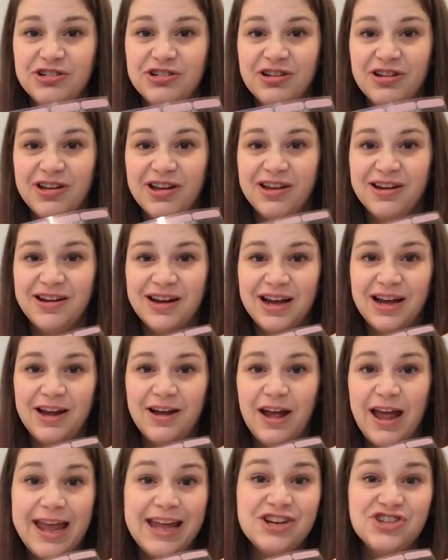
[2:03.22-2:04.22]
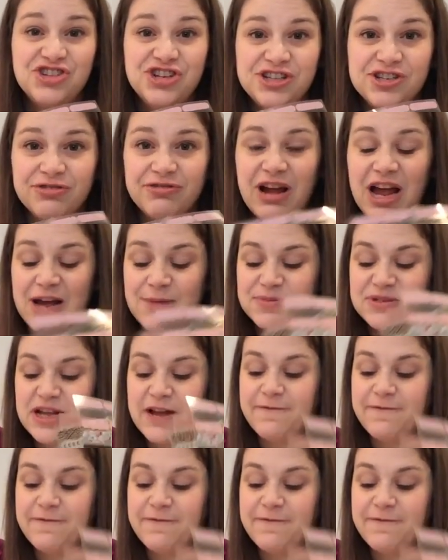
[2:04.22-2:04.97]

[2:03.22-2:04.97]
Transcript: you can get 8 sheets of wraps,